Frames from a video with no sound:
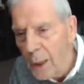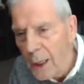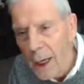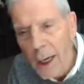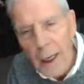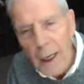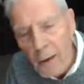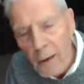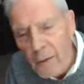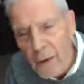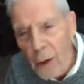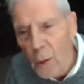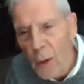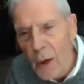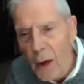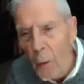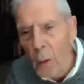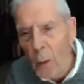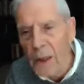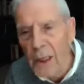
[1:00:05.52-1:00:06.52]
but I love
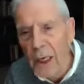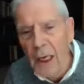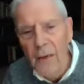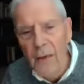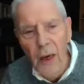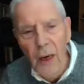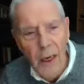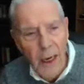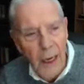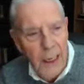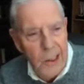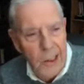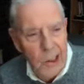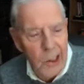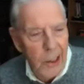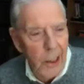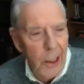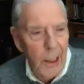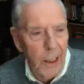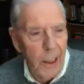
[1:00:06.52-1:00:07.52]
you with an
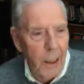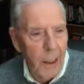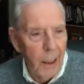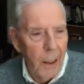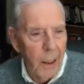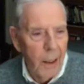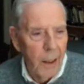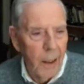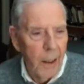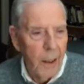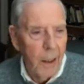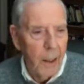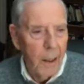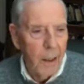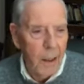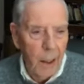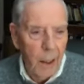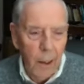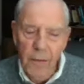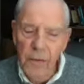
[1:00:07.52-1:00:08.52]
everlasting
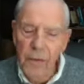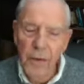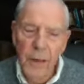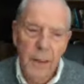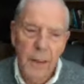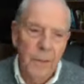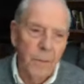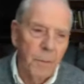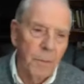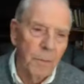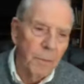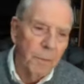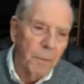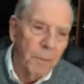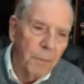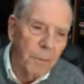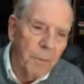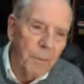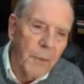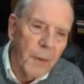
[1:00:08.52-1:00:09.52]
love.
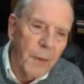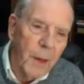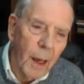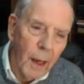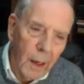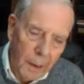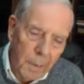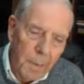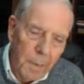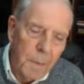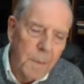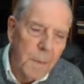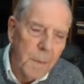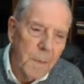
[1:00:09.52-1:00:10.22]
Yeah.